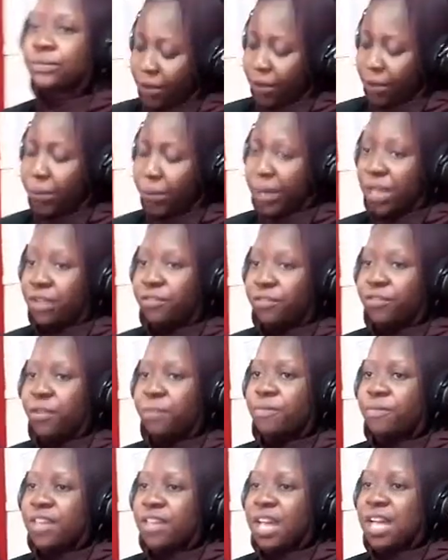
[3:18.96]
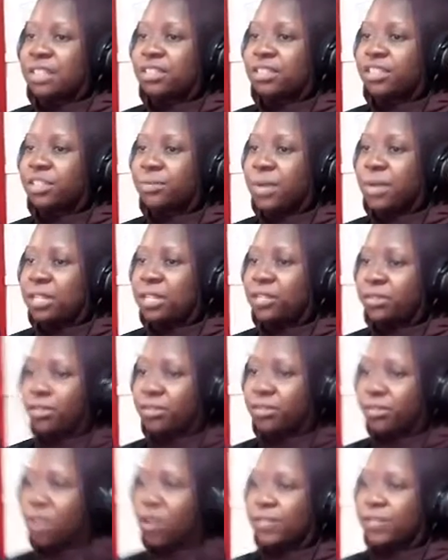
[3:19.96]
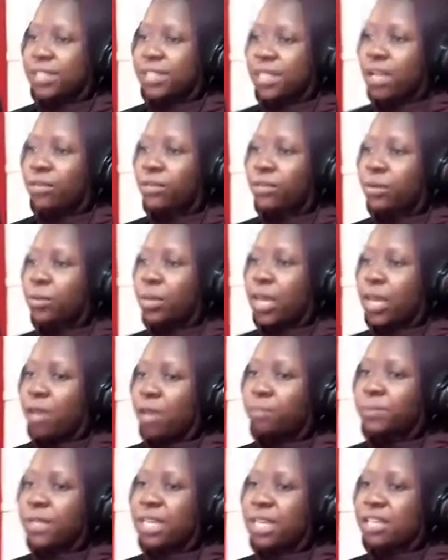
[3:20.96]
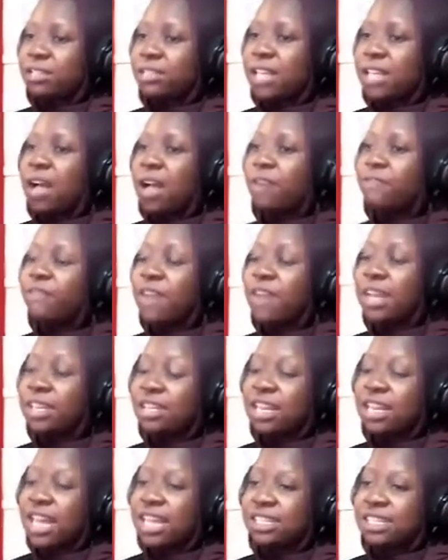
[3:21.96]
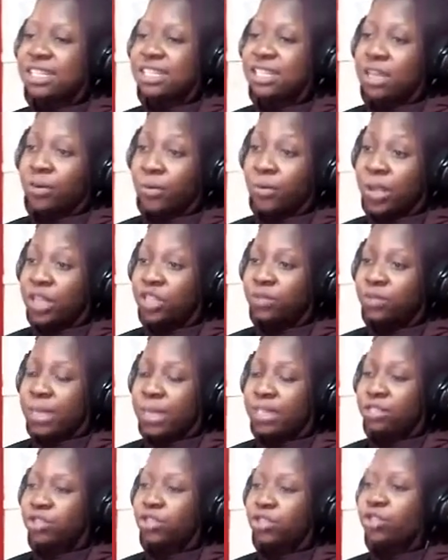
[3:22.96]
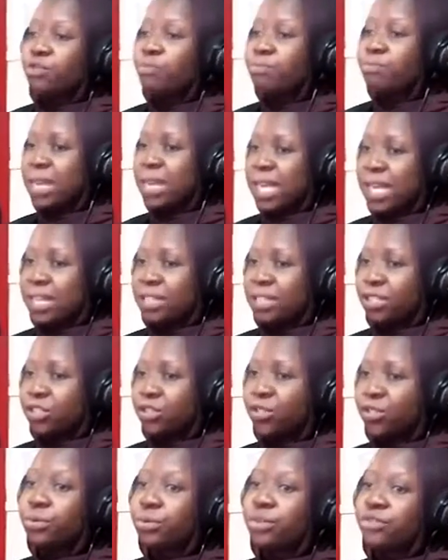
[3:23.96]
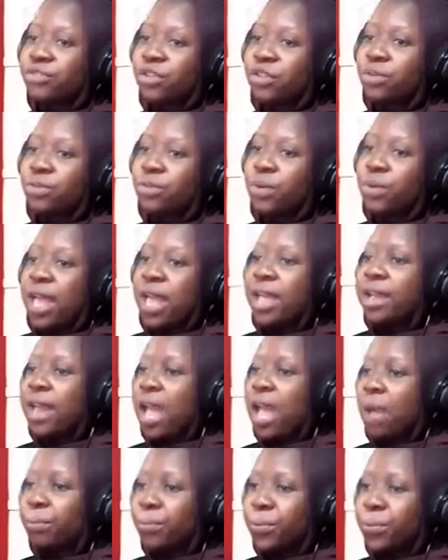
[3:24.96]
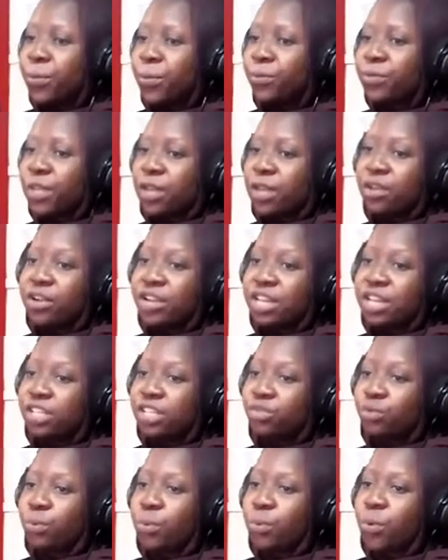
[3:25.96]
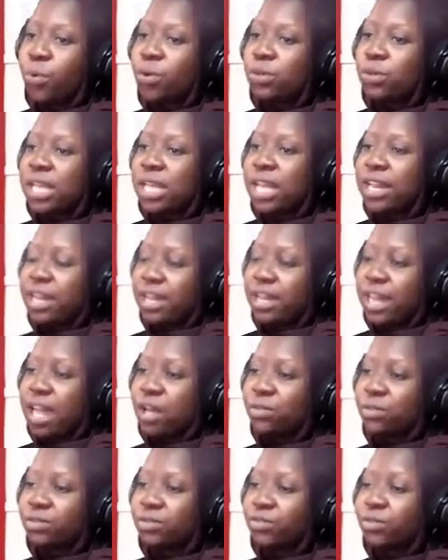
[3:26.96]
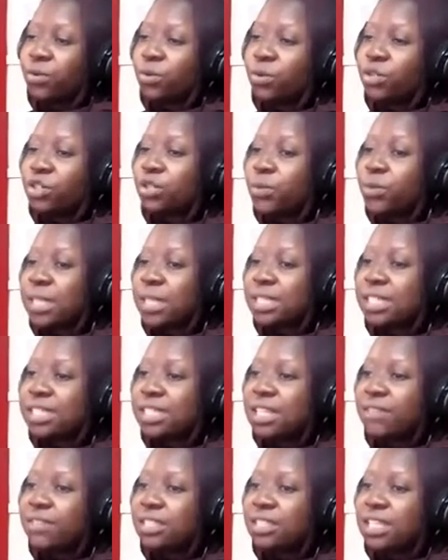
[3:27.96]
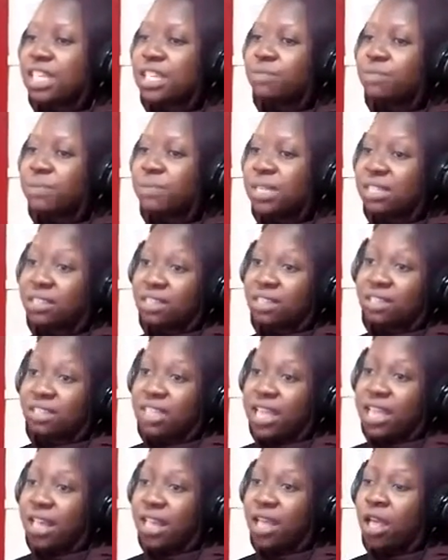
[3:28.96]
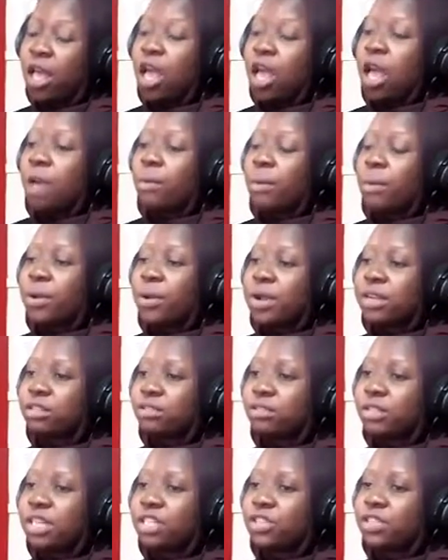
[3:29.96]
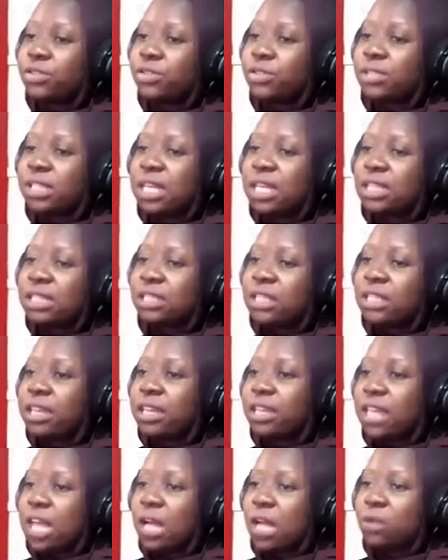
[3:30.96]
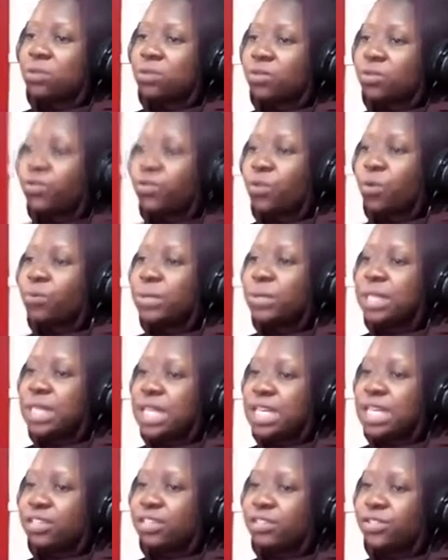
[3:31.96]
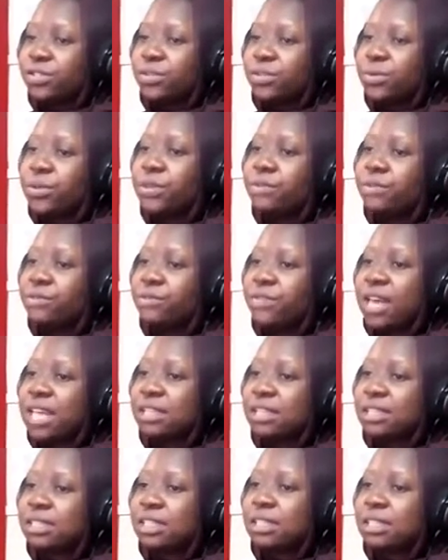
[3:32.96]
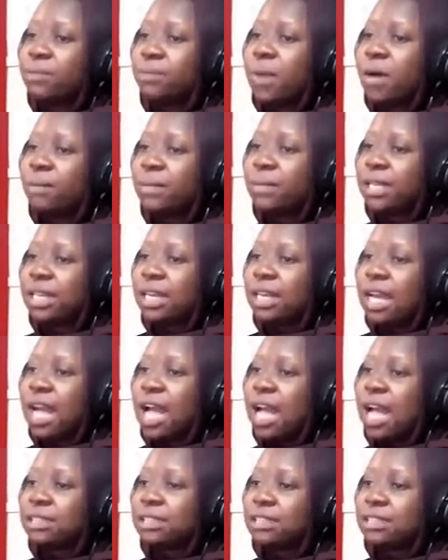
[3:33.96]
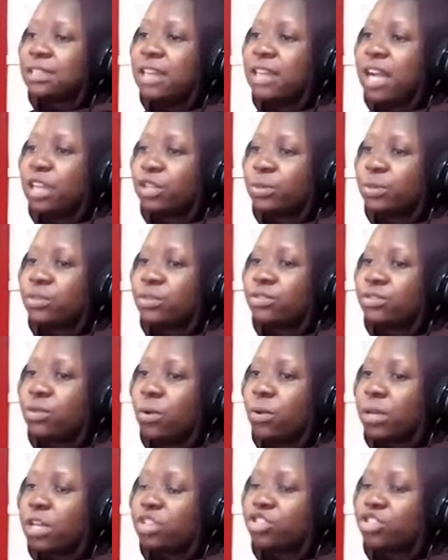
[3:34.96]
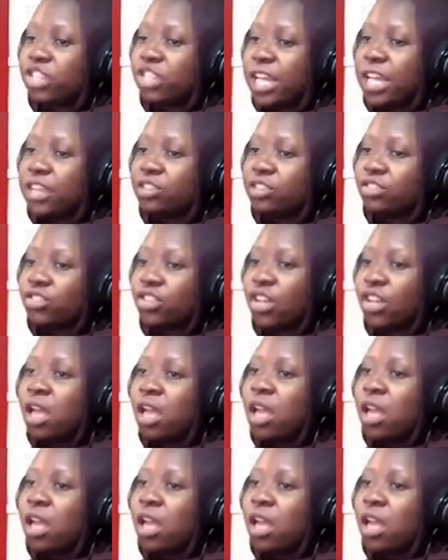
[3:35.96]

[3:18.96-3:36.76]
Away from that, directors of several companies are finalizing arrangements to meet to review and approve the earnings report and accounts for the 2017 business year Preparatory to sending the account for release to invest in public at the Nigerian Stock Exchange,